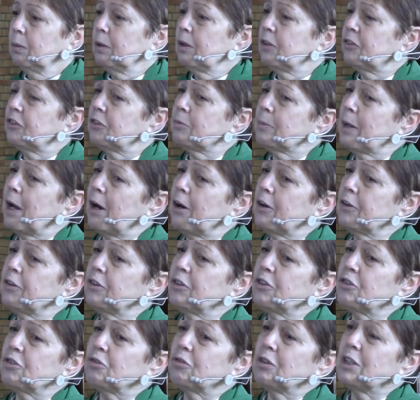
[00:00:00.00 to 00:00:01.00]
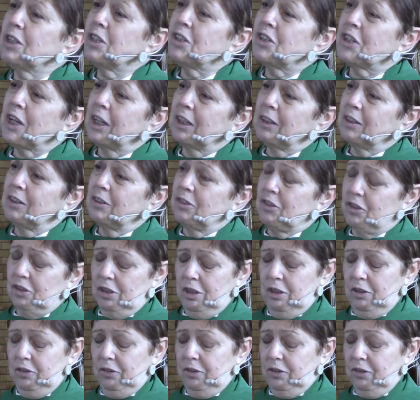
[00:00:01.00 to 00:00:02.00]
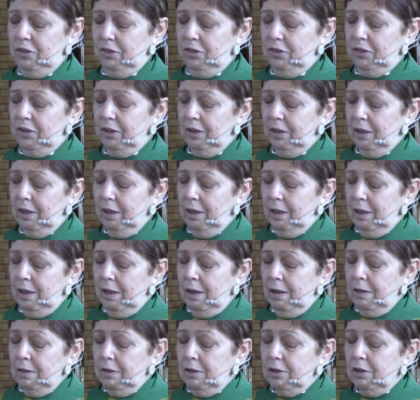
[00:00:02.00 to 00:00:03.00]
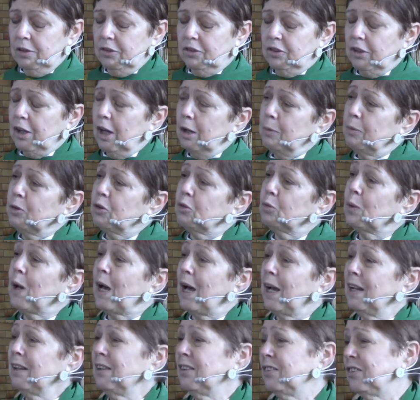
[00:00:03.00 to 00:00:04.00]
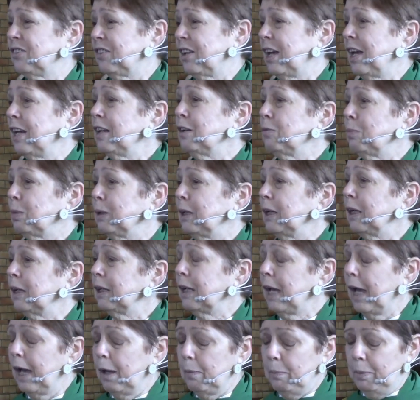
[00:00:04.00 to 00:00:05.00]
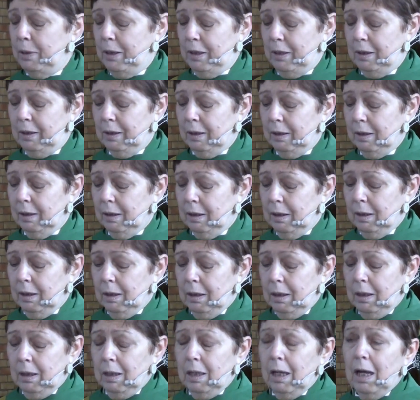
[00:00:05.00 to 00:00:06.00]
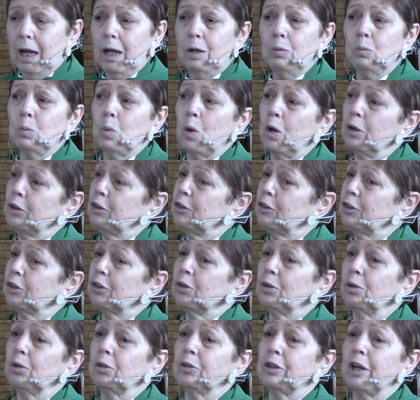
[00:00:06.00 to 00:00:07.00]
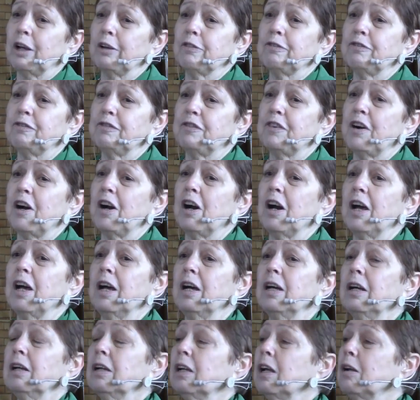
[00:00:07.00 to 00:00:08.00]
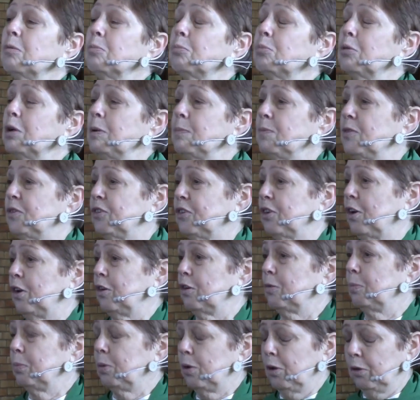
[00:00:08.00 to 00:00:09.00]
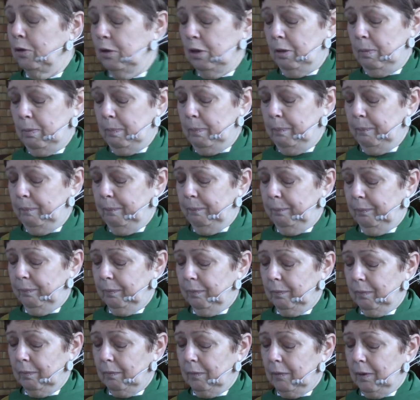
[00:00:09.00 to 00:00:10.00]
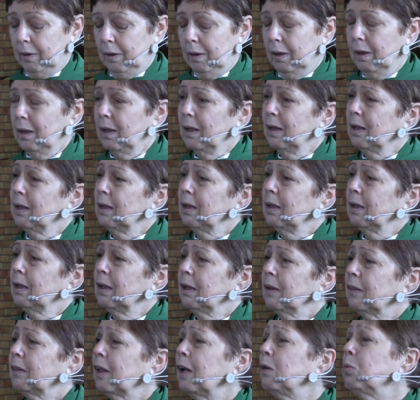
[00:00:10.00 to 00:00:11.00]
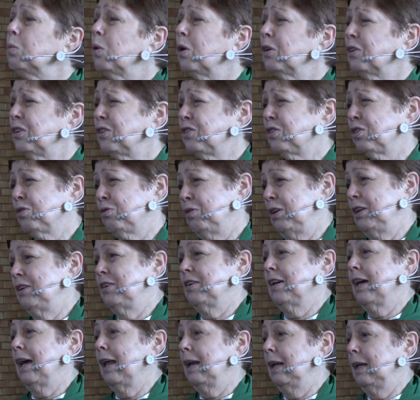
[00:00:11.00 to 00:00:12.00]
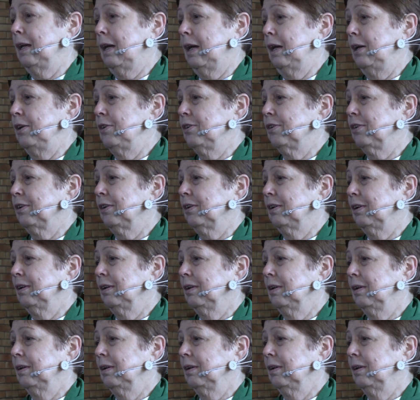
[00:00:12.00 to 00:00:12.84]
When the Samaritans rejected Jesus, the disciples were understandably unhappy and wanted to call down fire and brimstone upon them. They wanted to retaliate.